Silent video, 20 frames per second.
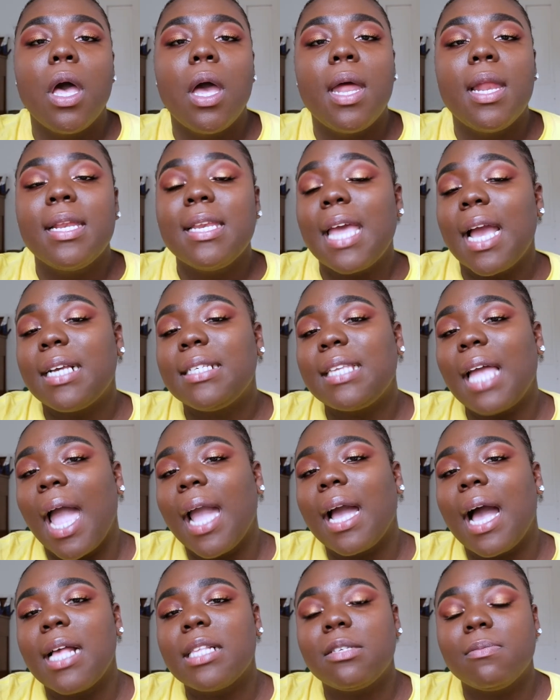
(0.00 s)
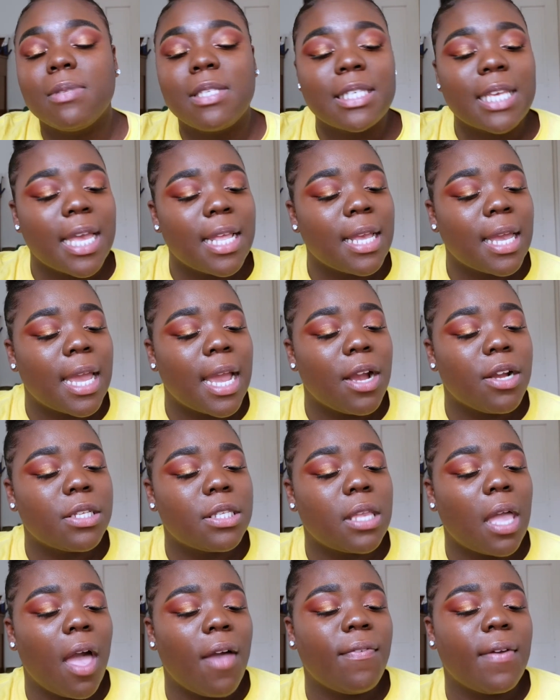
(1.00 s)
Next, I got some skincare
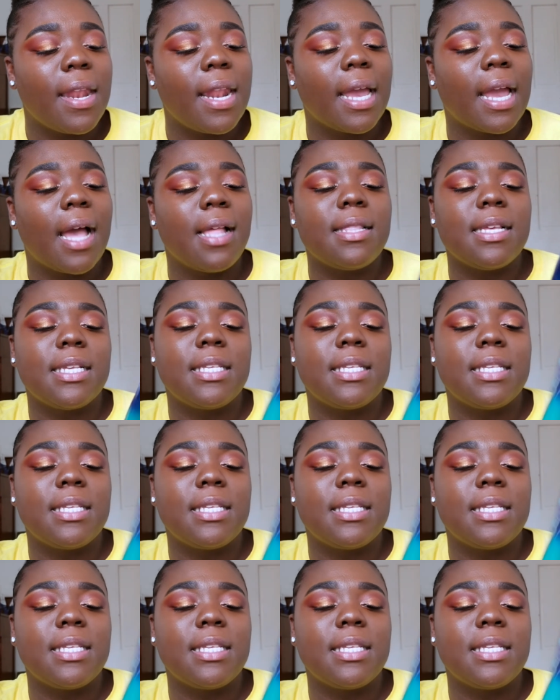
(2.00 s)
stuff, and I got this